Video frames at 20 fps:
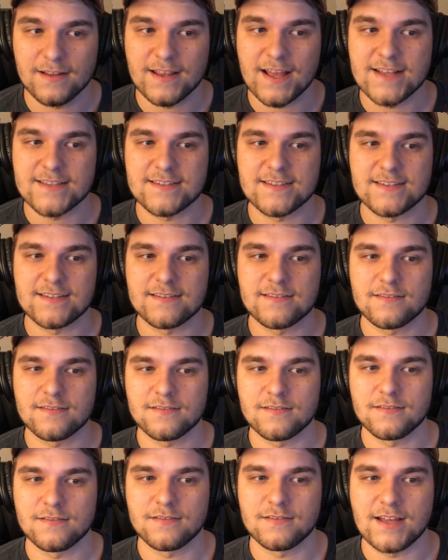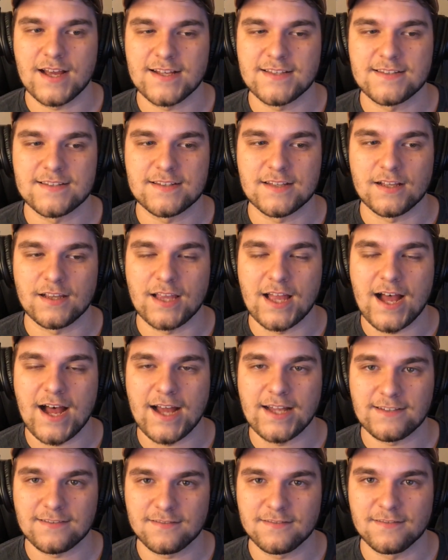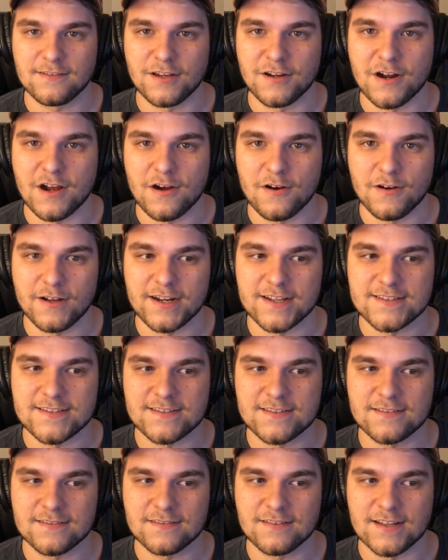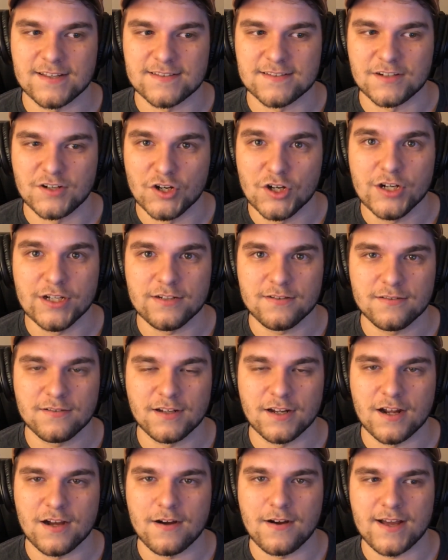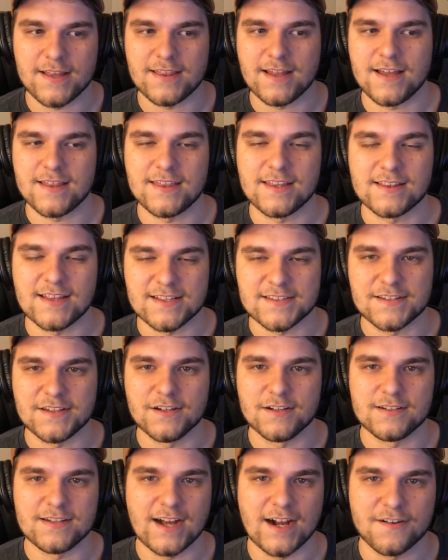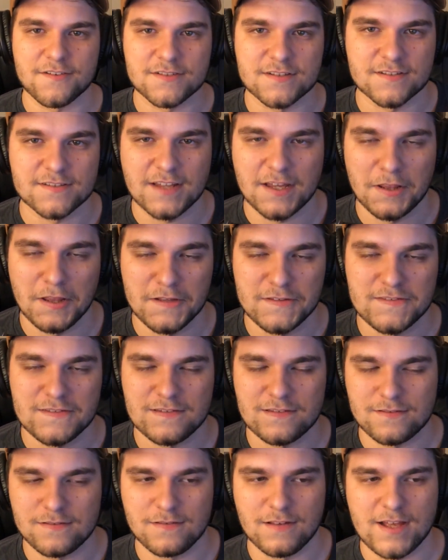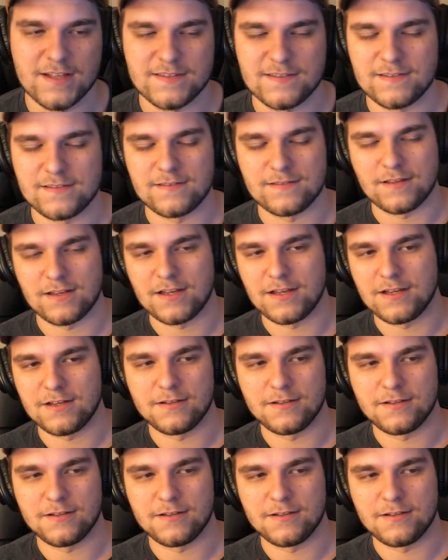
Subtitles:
And that's a lot, you know, and it's good. You know, I think that's good. Doctors will say that's